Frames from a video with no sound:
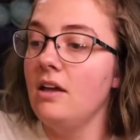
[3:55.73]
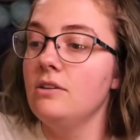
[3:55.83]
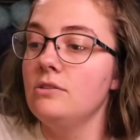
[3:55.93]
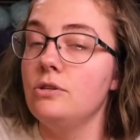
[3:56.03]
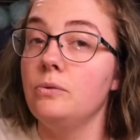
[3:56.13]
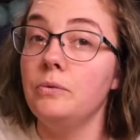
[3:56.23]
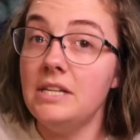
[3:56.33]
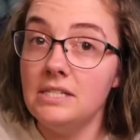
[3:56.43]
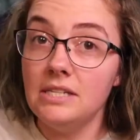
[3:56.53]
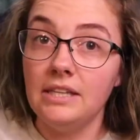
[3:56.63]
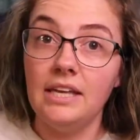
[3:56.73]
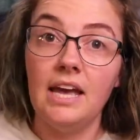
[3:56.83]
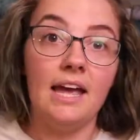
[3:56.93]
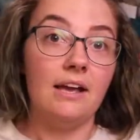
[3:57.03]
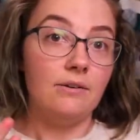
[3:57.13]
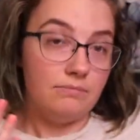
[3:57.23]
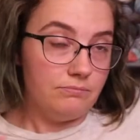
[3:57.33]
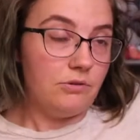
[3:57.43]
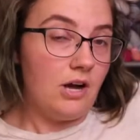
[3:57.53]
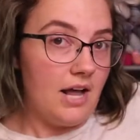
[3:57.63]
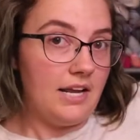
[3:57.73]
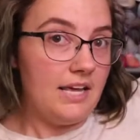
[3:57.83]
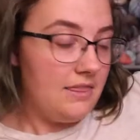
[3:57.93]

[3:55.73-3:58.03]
So recently I got it